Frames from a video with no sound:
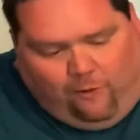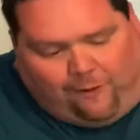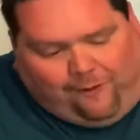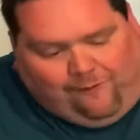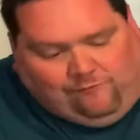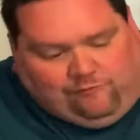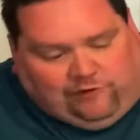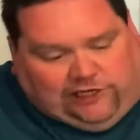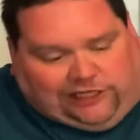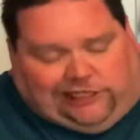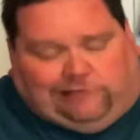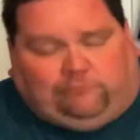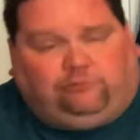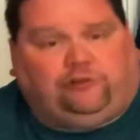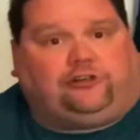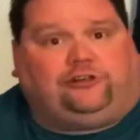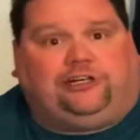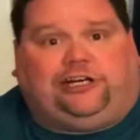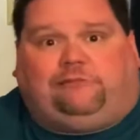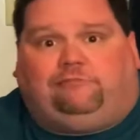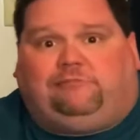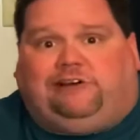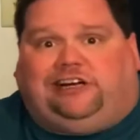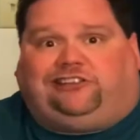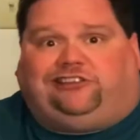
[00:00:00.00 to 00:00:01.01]
I'm gonna get
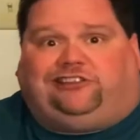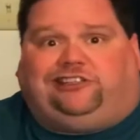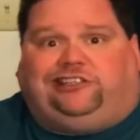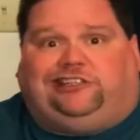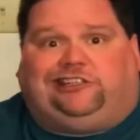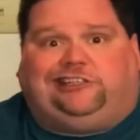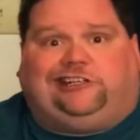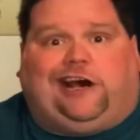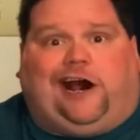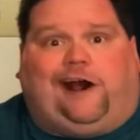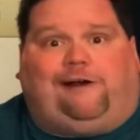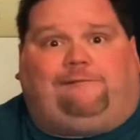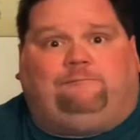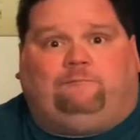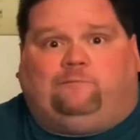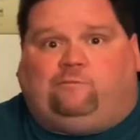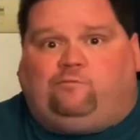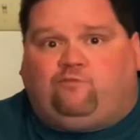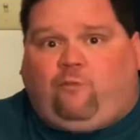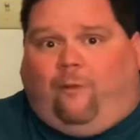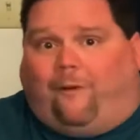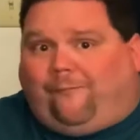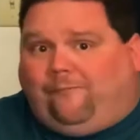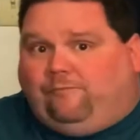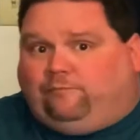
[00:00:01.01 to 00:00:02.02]
messy today.
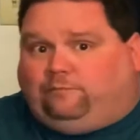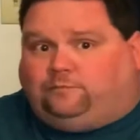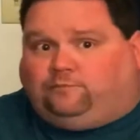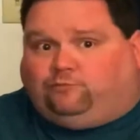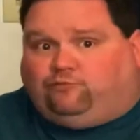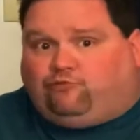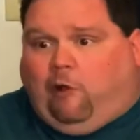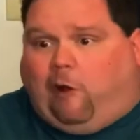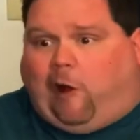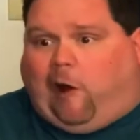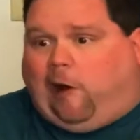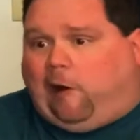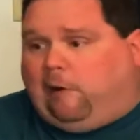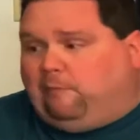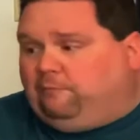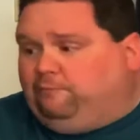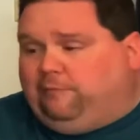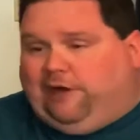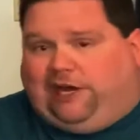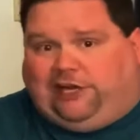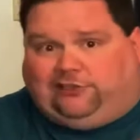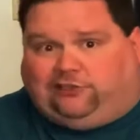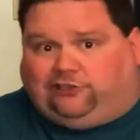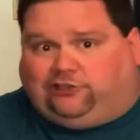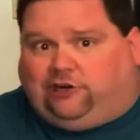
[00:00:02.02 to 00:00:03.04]

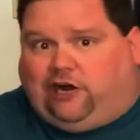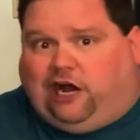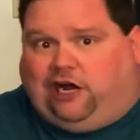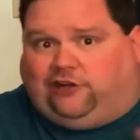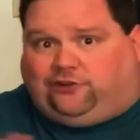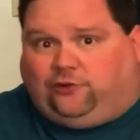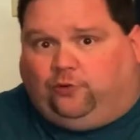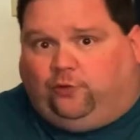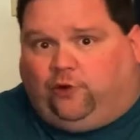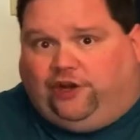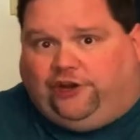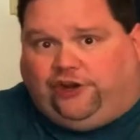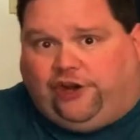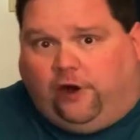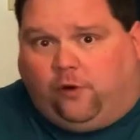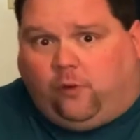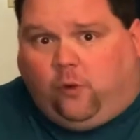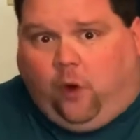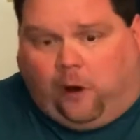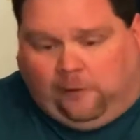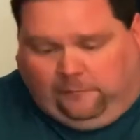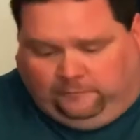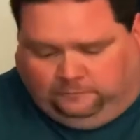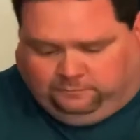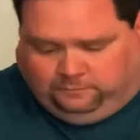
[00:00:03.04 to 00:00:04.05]
Manners are out the window.
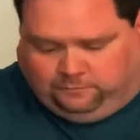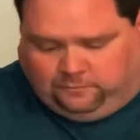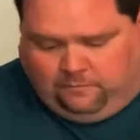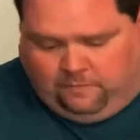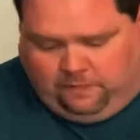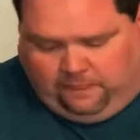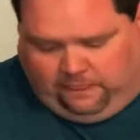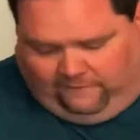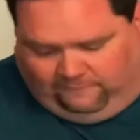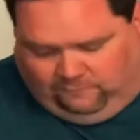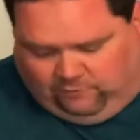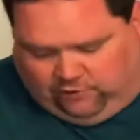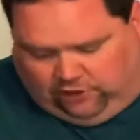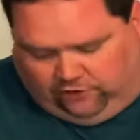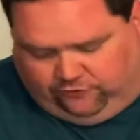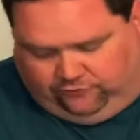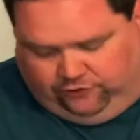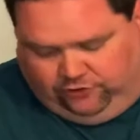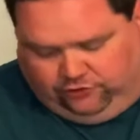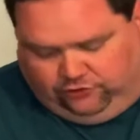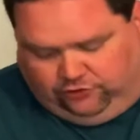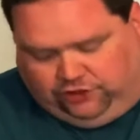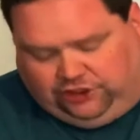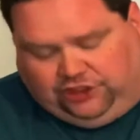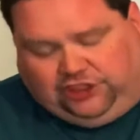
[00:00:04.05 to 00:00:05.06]
So if you're
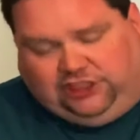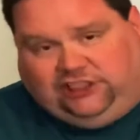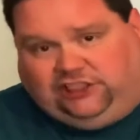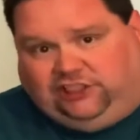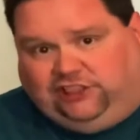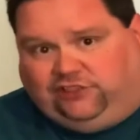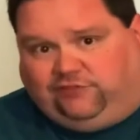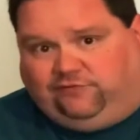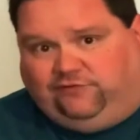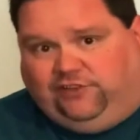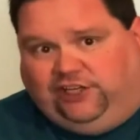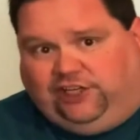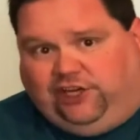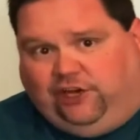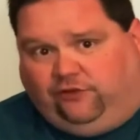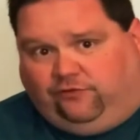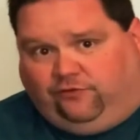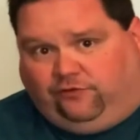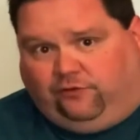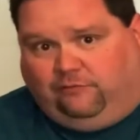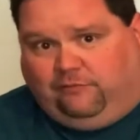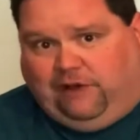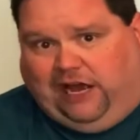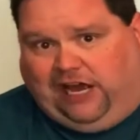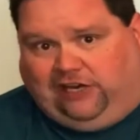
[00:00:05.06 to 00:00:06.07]
looking at this video for
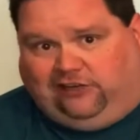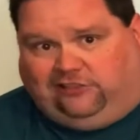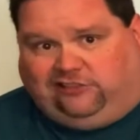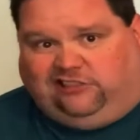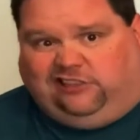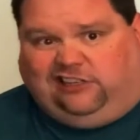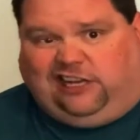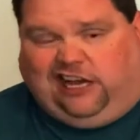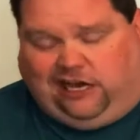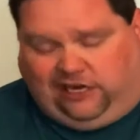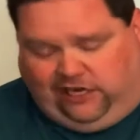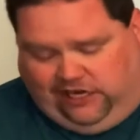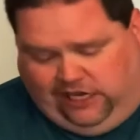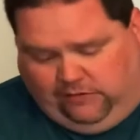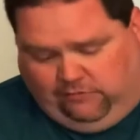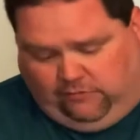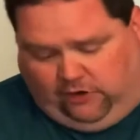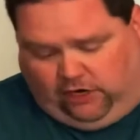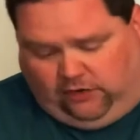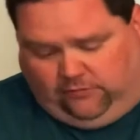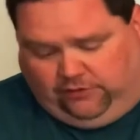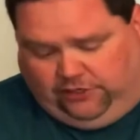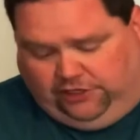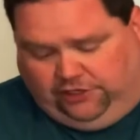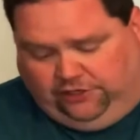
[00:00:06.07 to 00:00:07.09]
manners on how to eat
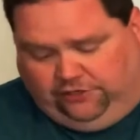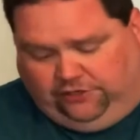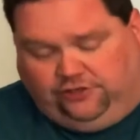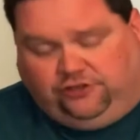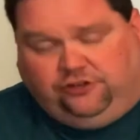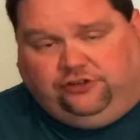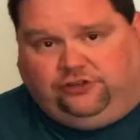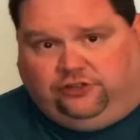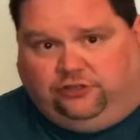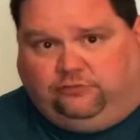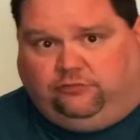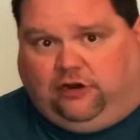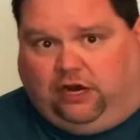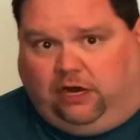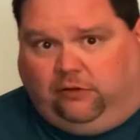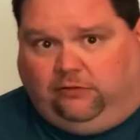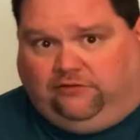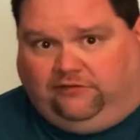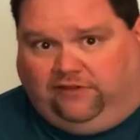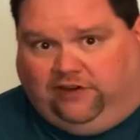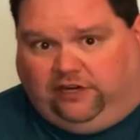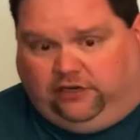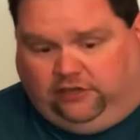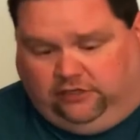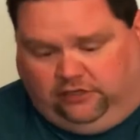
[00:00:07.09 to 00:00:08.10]
barbecue, you should probably
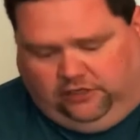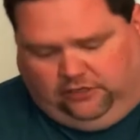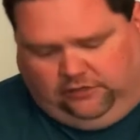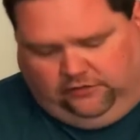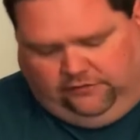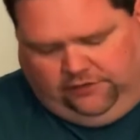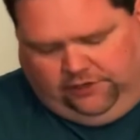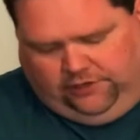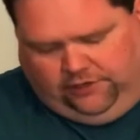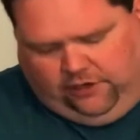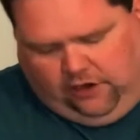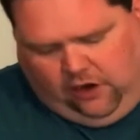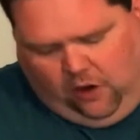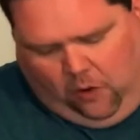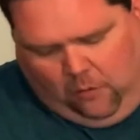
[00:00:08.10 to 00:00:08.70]
find another video.